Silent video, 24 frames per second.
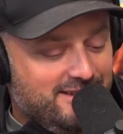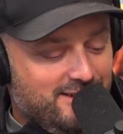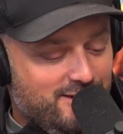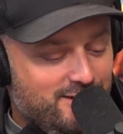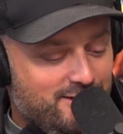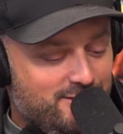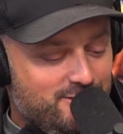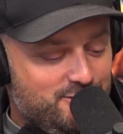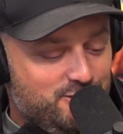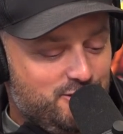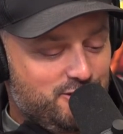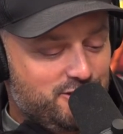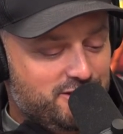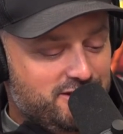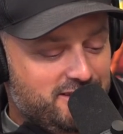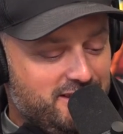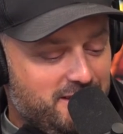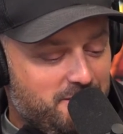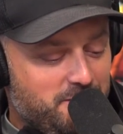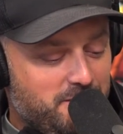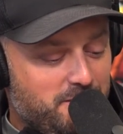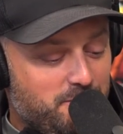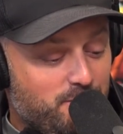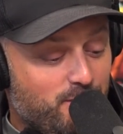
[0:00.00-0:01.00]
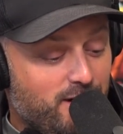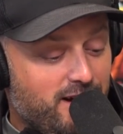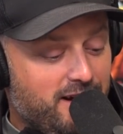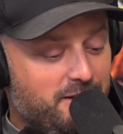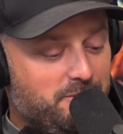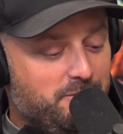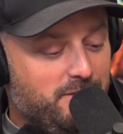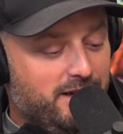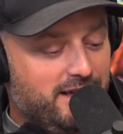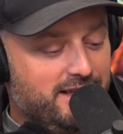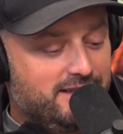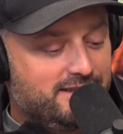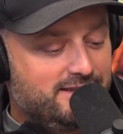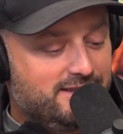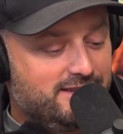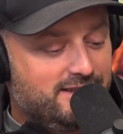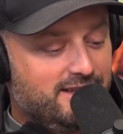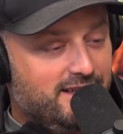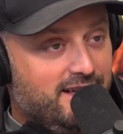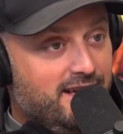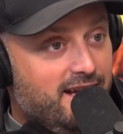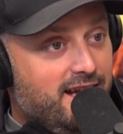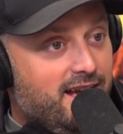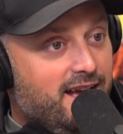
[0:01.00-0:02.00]
Who's your celebrity? Brian Bates.
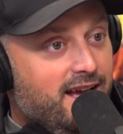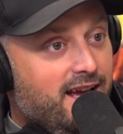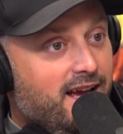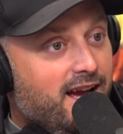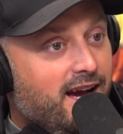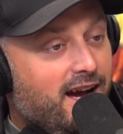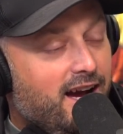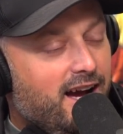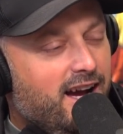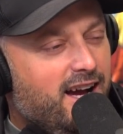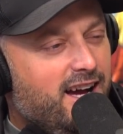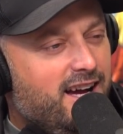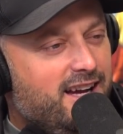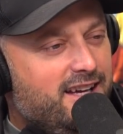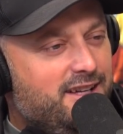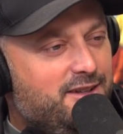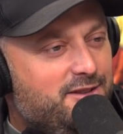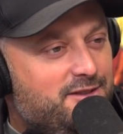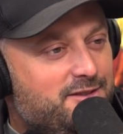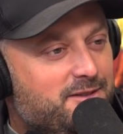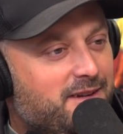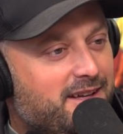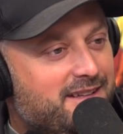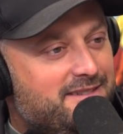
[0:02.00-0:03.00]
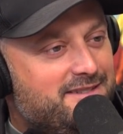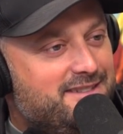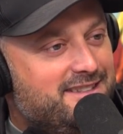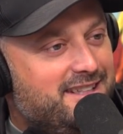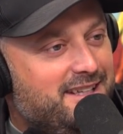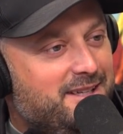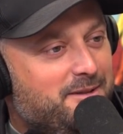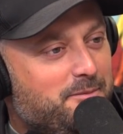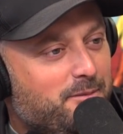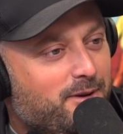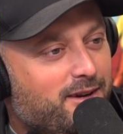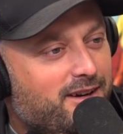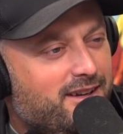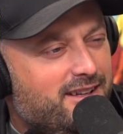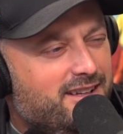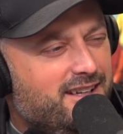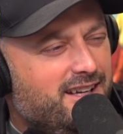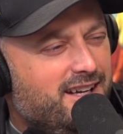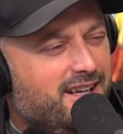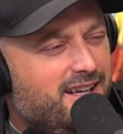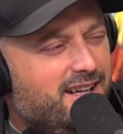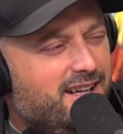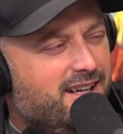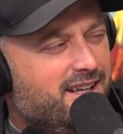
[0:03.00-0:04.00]
You might have seen him on
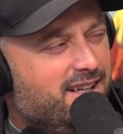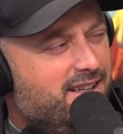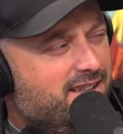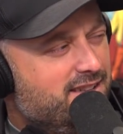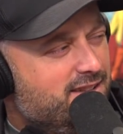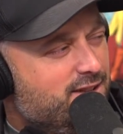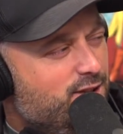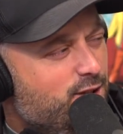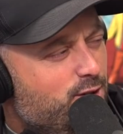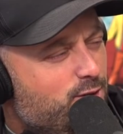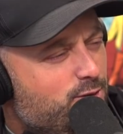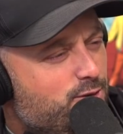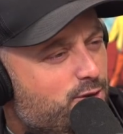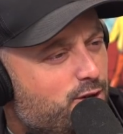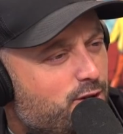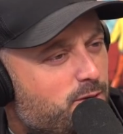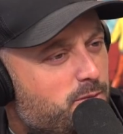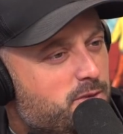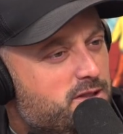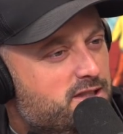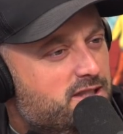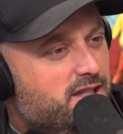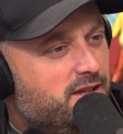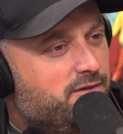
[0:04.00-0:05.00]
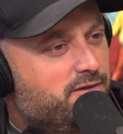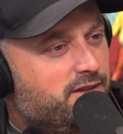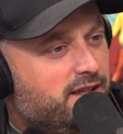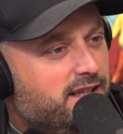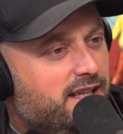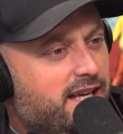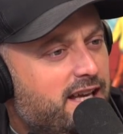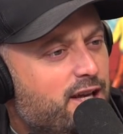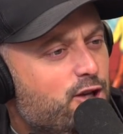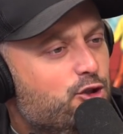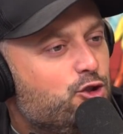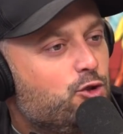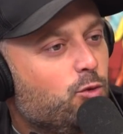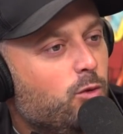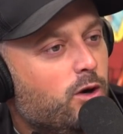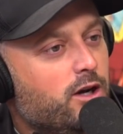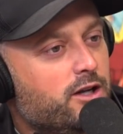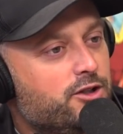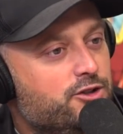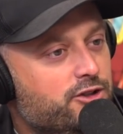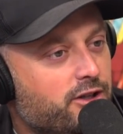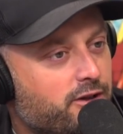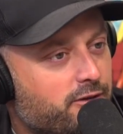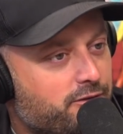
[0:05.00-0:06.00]
YouTube and stuff like that. He used to work
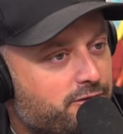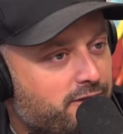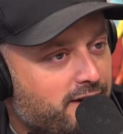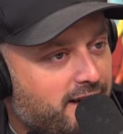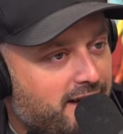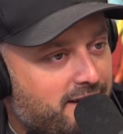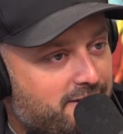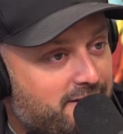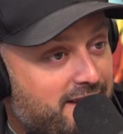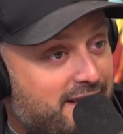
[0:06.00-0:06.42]
at Channel 5.